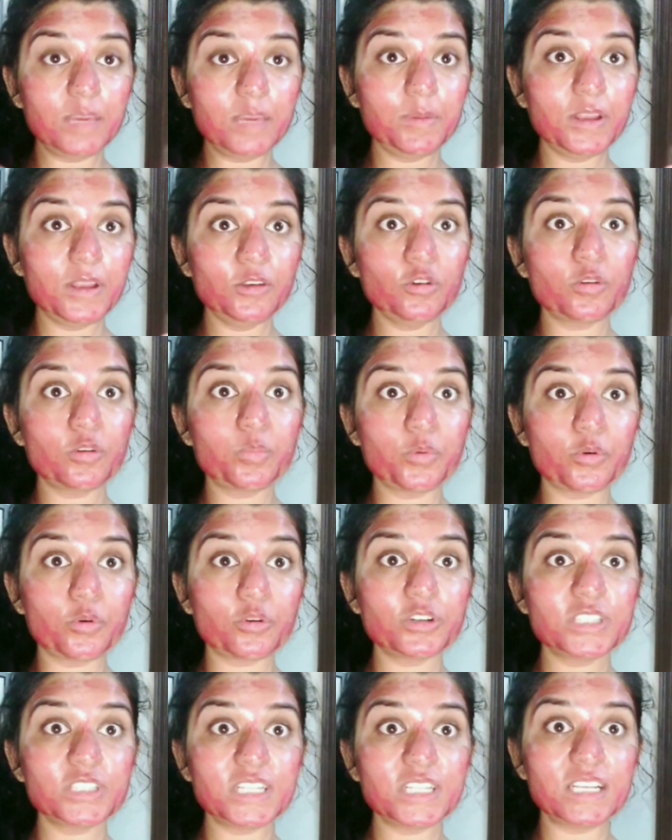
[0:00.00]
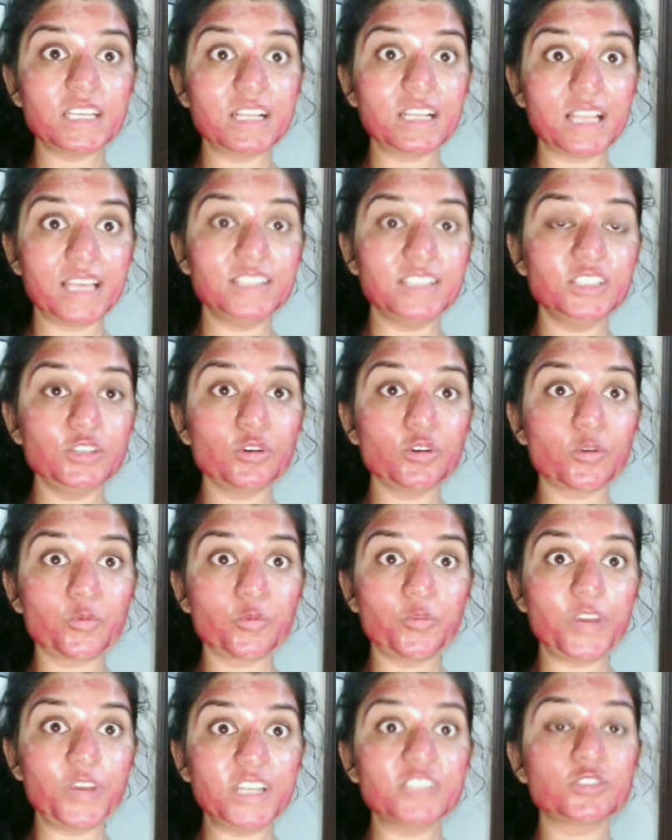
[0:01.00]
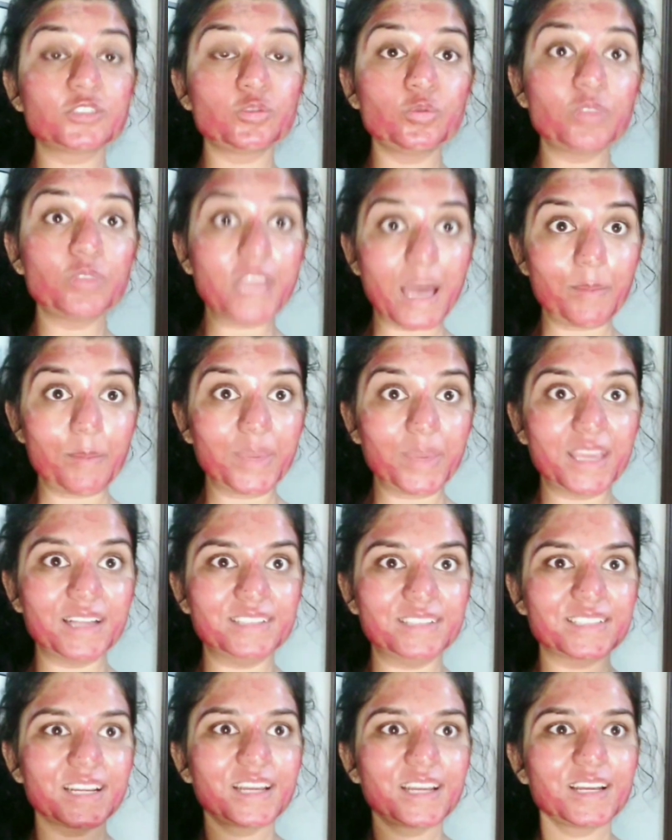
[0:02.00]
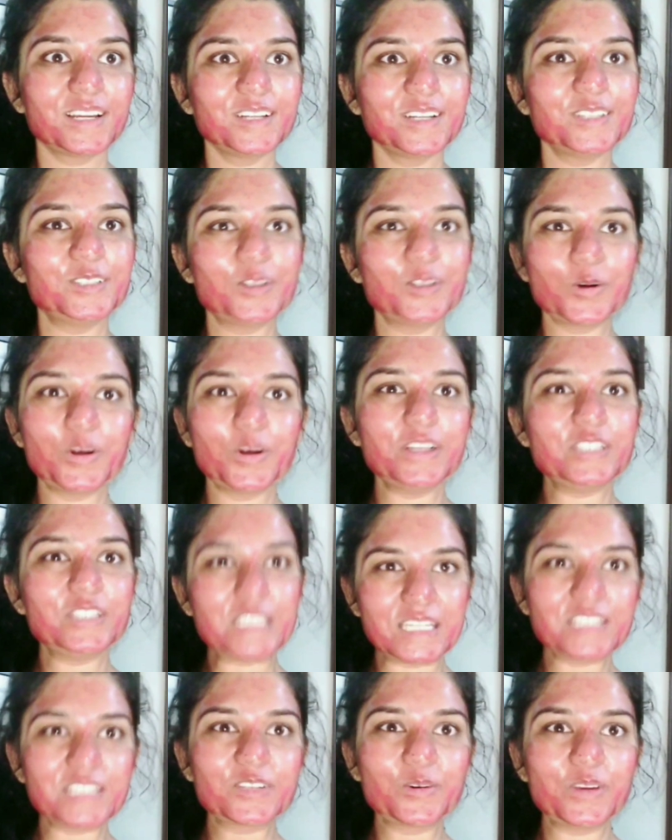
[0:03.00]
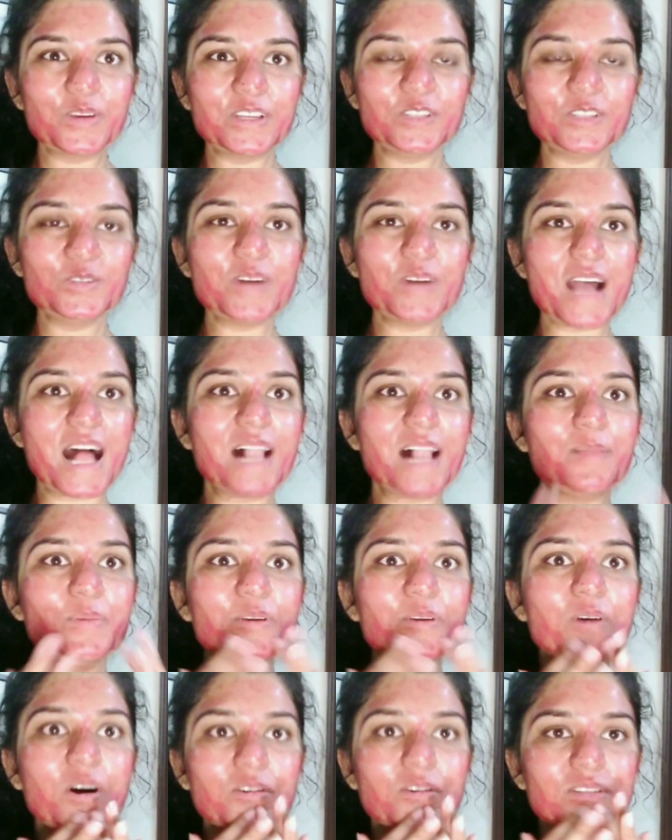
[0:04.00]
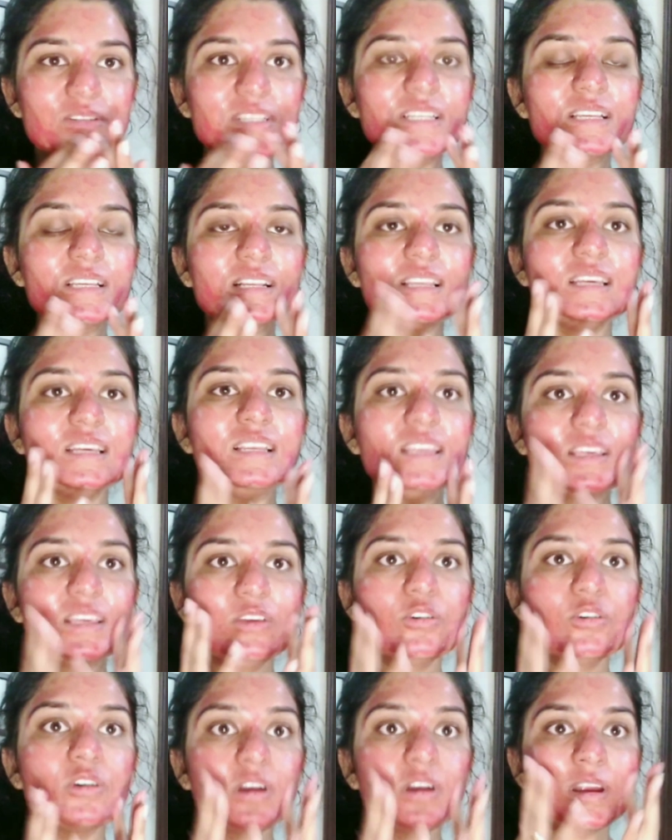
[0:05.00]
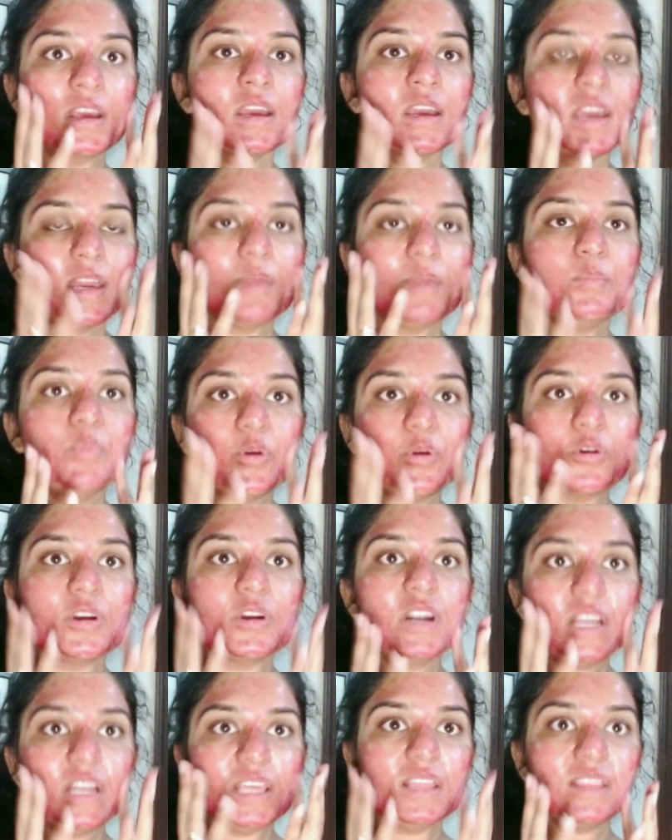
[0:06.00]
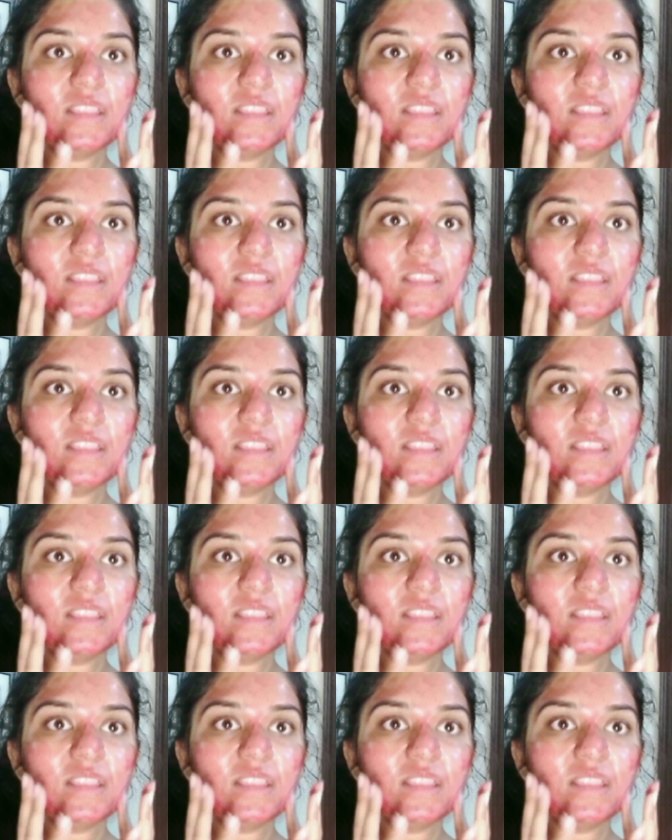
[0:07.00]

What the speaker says: your pores and cleanse your face through chemicals. So it is going to help you out in cleaning your impurities and